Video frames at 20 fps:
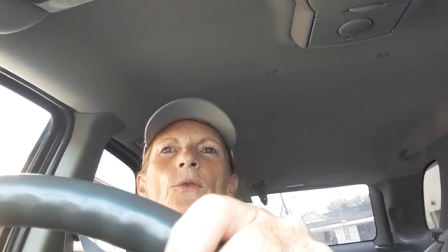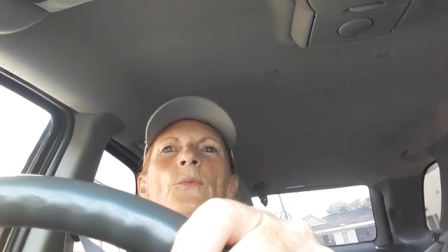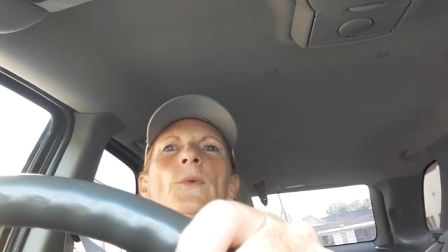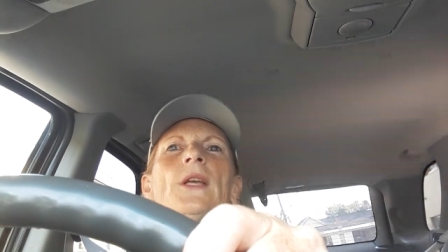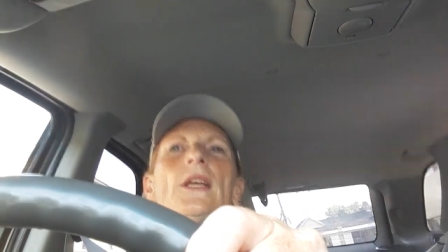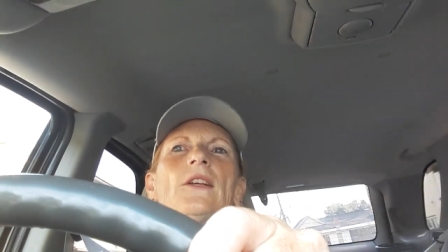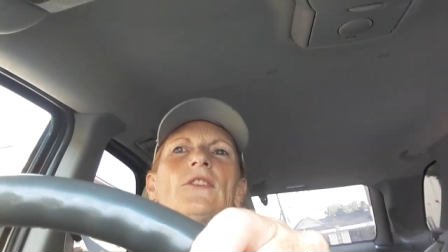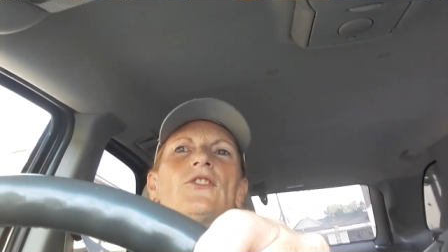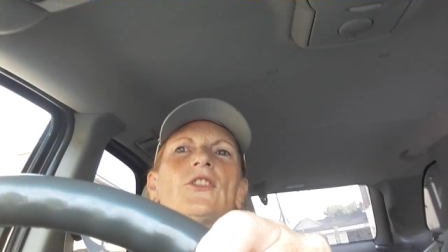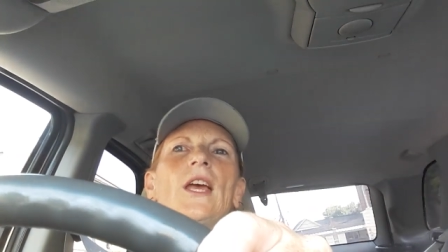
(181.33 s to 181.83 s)
and we
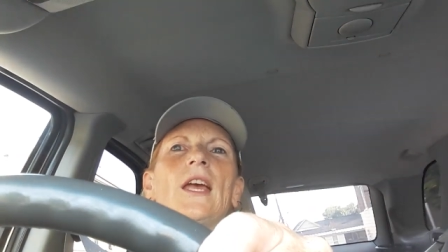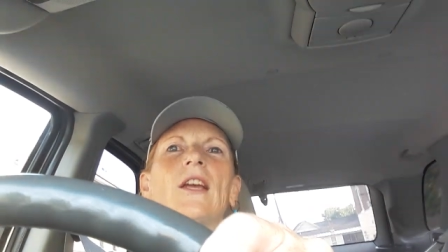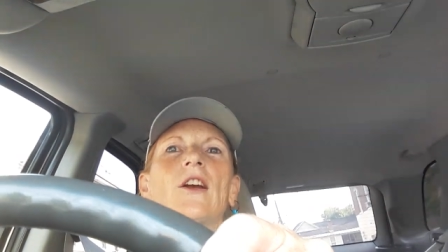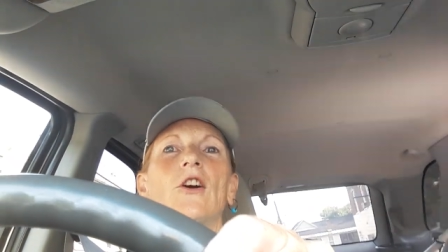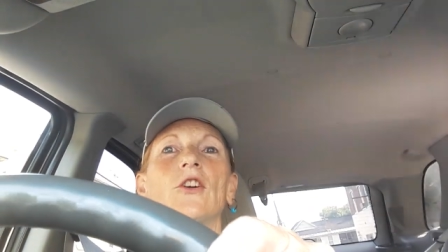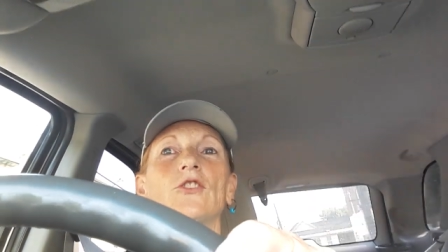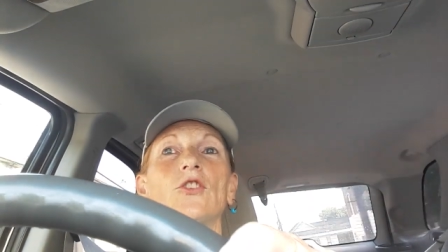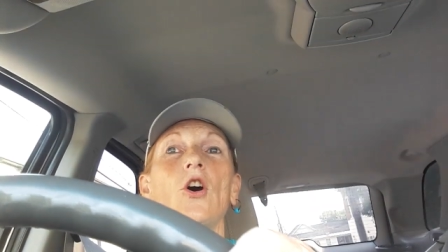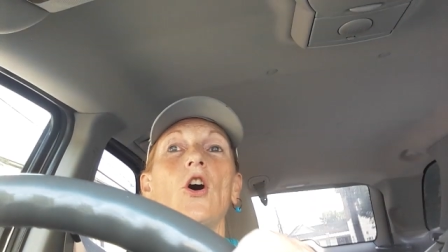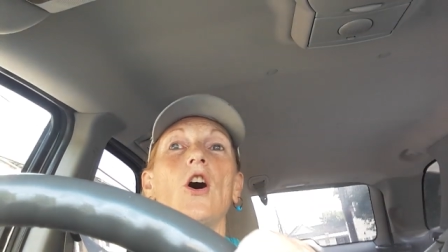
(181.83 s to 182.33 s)
can take
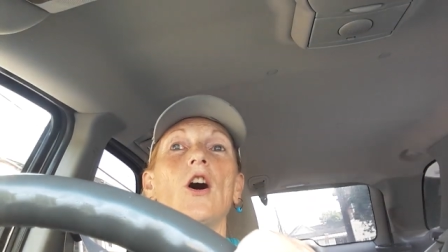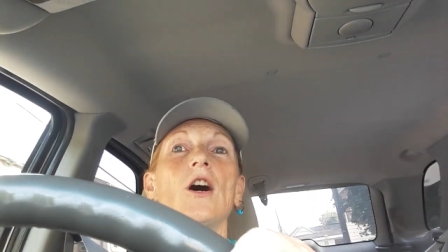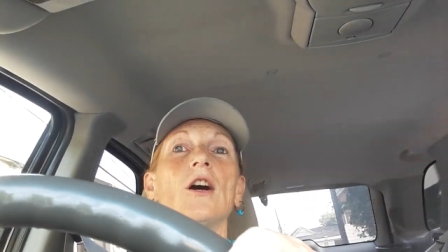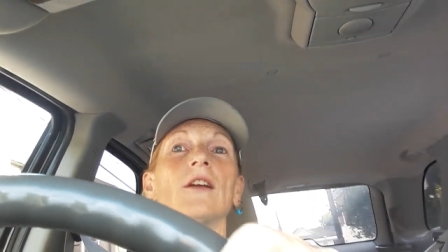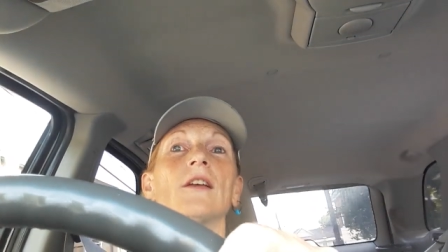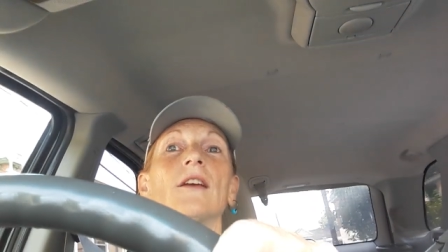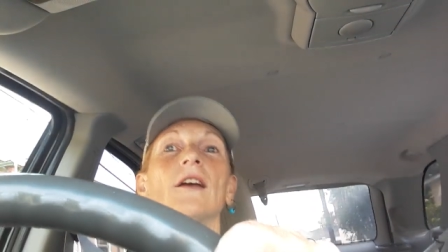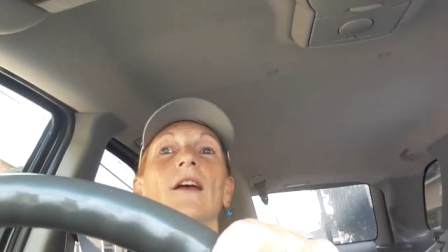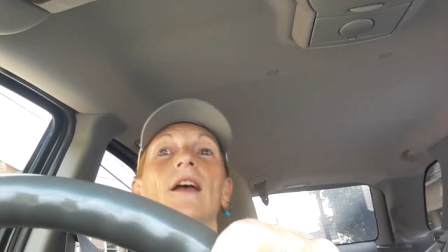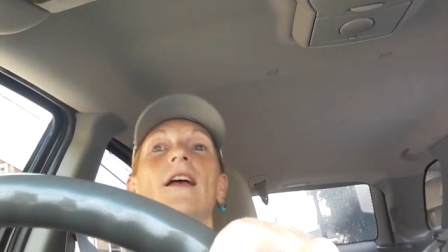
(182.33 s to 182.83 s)
our dog
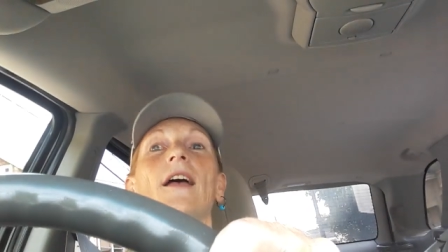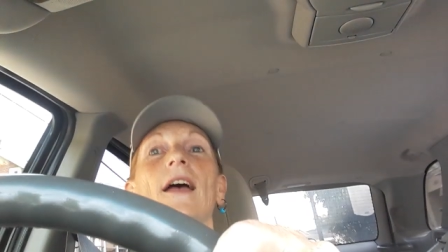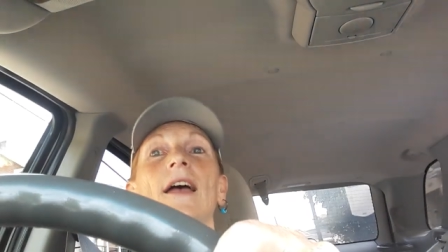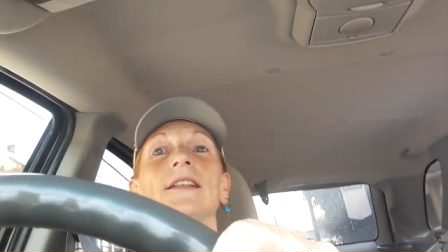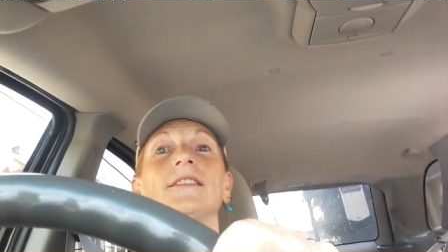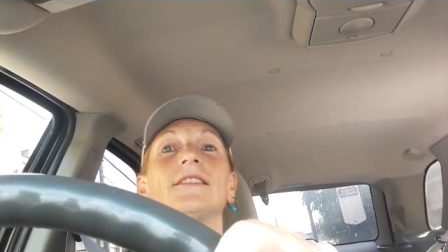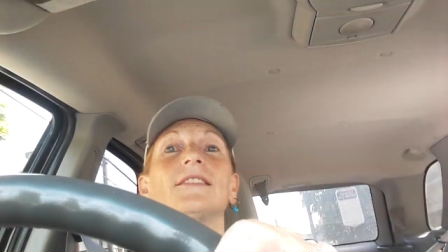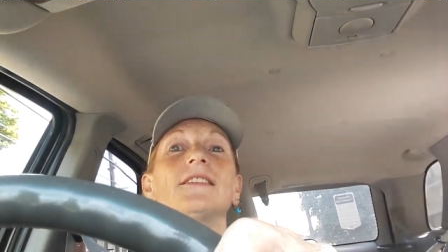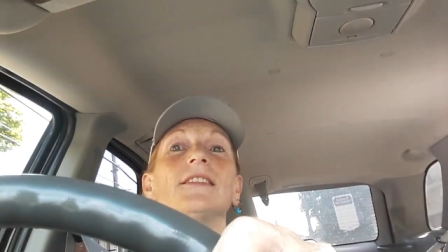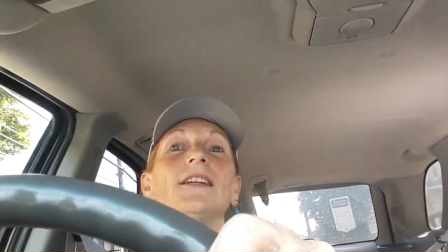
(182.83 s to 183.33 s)

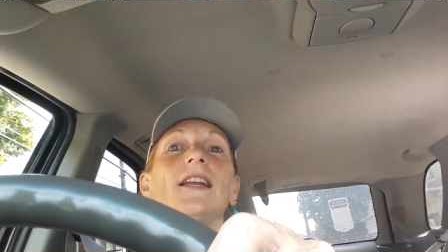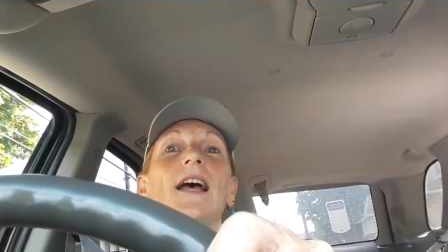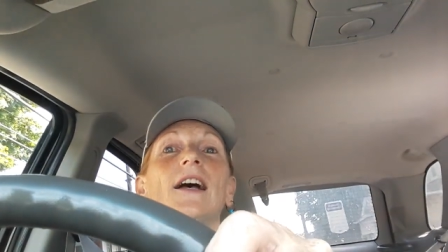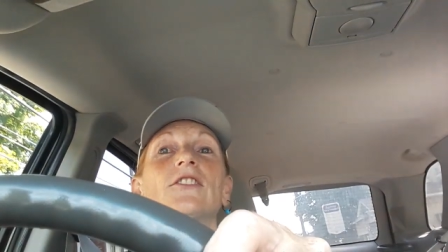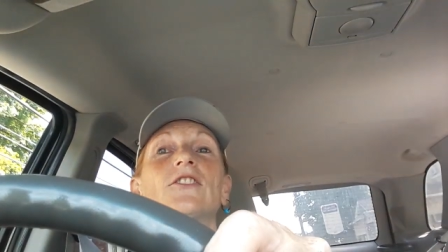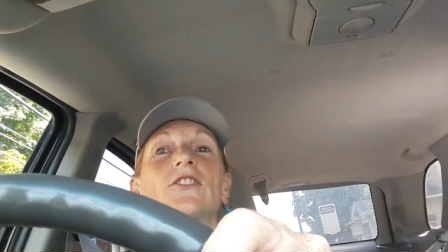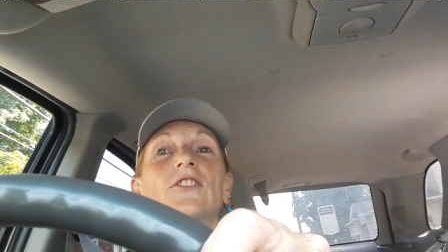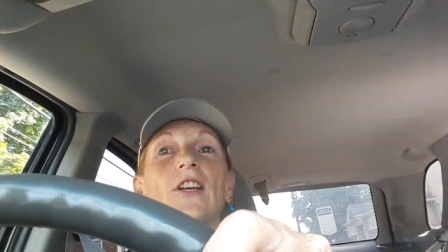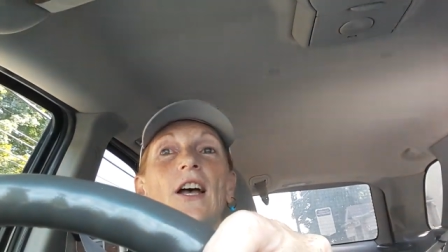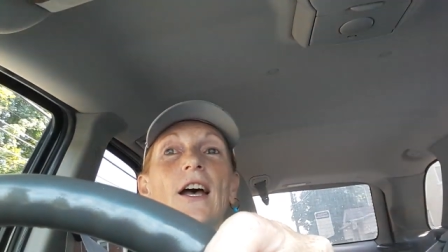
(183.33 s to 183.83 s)
and sit
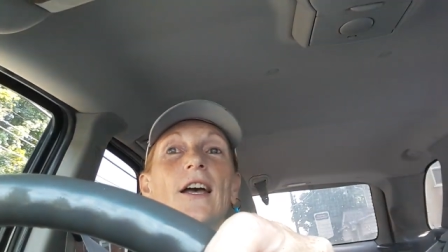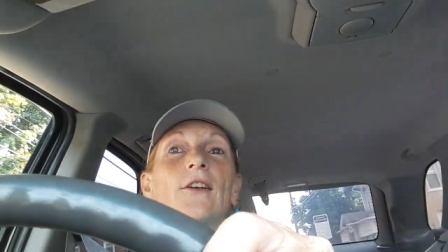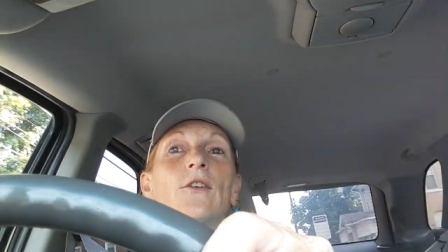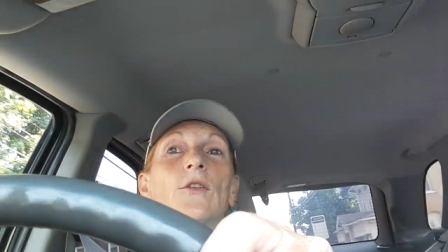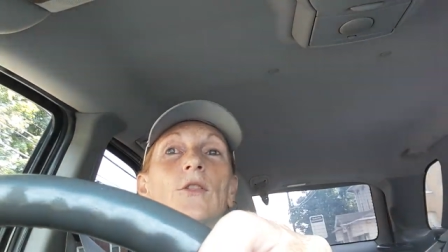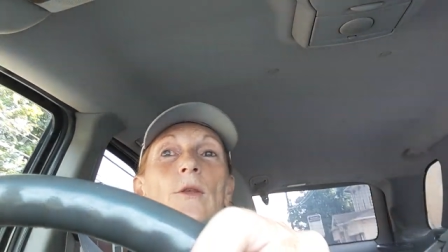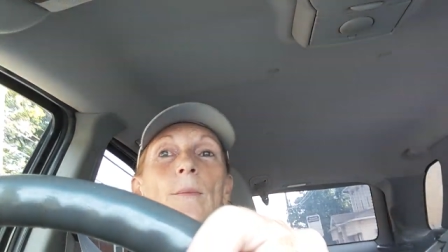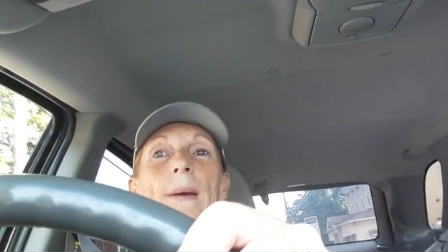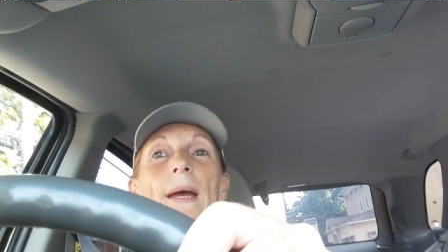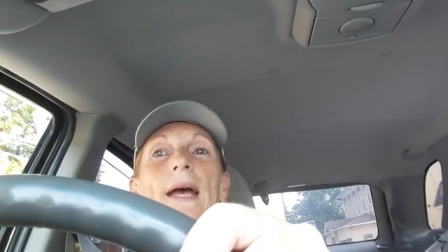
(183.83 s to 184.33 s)
outside
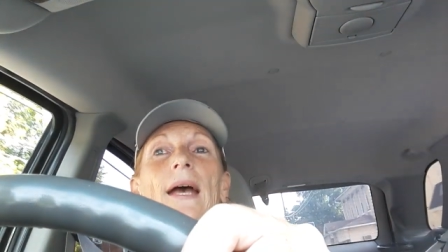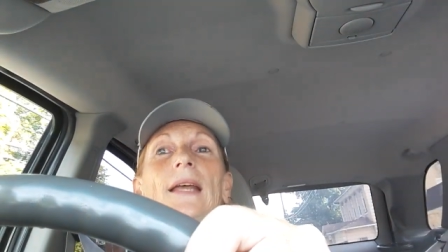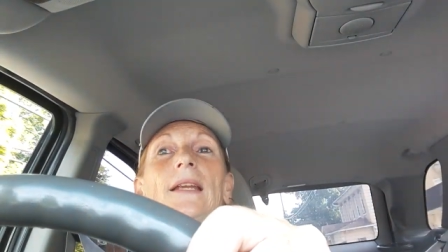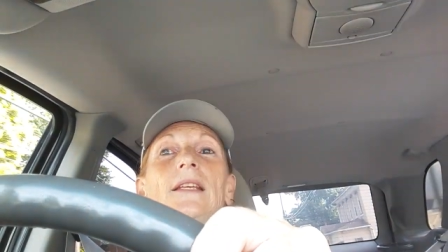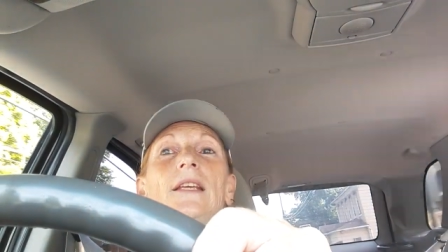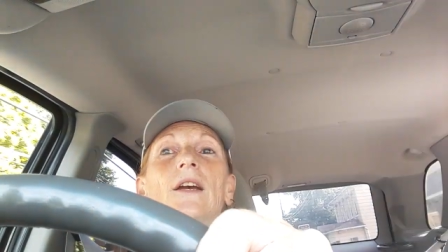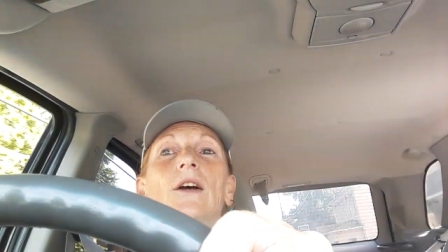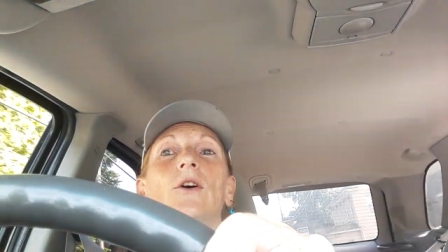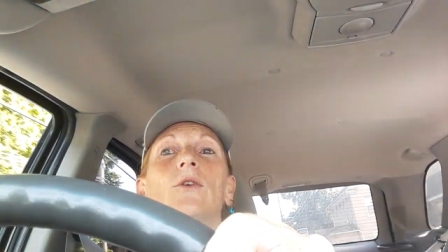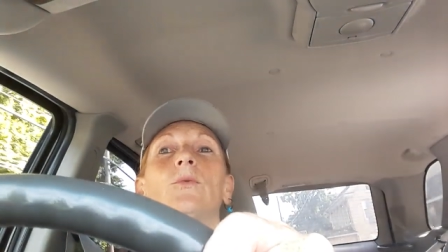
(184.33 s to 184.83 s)
on the
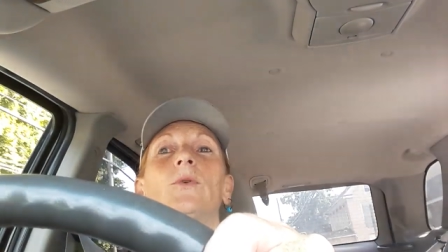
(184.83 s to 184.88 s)
patio,